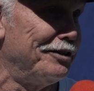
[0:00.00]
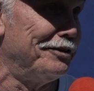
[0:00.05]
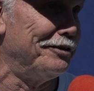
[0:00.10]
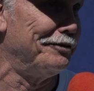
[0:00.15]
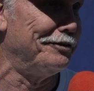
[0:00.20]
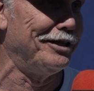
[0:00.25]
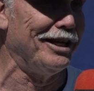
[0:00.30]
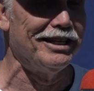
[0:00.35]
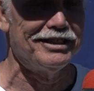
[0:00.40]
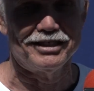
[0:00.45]
know,
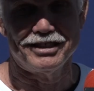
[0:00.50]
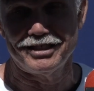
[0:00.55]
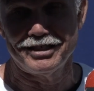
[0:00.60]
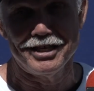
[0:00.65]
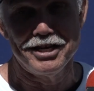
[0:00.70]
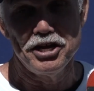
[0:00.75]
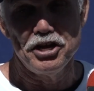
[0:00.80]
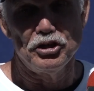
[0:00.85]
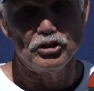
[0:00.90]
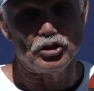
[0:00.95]
and that's
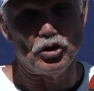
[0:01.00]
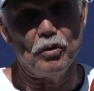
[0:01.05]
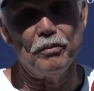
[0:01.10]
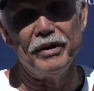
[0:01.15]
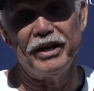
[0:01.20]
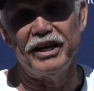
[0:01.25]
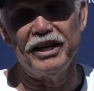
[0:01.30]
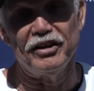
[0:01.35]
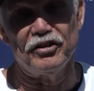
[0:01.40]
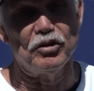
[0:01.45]
so
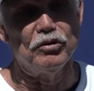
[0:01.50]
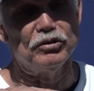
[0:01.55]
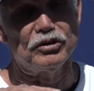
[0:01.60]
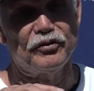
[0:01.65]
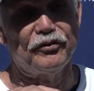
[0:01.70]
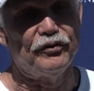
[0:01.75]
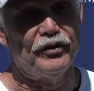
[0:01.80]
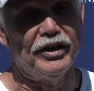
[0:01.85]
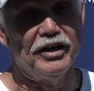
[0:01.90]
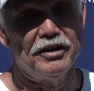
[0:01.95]
many of those
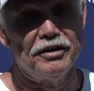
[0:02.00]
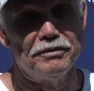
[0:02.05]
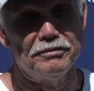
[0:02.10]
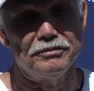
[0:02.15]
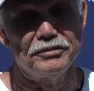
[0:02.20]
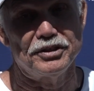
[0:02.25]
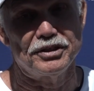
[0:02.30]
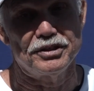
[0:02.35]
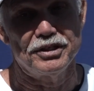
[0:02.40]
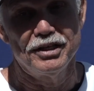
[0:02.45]

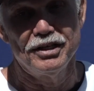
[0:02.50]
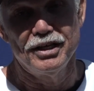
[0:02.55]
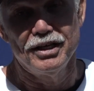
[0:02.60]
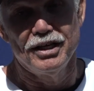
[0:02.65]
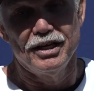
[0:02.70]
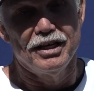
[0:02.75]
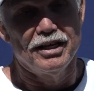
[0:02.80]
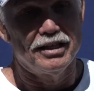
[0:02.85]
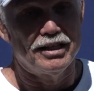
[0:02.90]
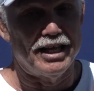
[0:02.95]
films
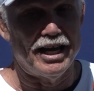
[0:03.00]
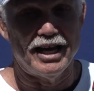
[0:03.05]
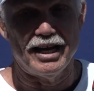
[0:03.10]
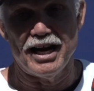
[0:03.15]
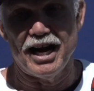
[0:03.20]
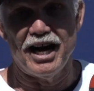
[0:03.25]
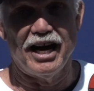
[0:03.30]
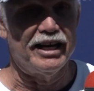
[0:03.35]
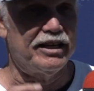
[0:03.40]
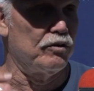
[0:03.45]
that
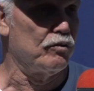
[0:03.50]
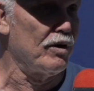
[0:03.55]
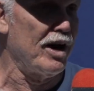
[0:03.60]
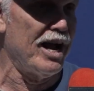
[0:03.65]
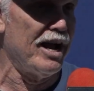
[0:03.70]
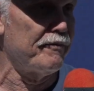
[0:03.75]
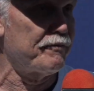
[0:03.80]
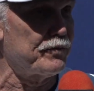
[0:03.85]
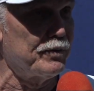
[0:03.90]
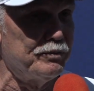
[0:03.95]
I
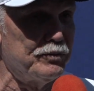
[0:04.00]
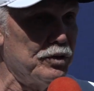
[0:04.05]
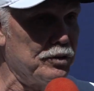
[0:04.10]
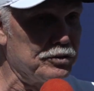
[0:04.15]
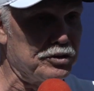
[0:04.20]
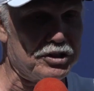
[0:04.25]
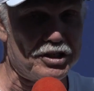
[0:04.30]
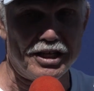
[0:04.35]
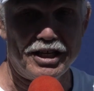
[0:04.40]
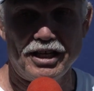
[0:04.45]
grab from
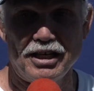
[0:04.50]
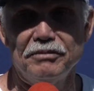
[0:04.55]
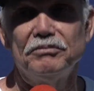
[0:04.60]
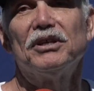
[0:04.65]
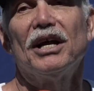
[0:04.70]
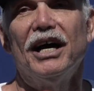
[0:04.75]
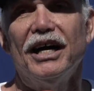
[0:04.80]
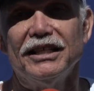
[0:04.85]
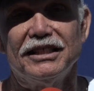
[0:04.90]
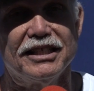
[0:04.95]
those teams,
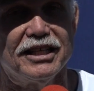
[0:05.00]
I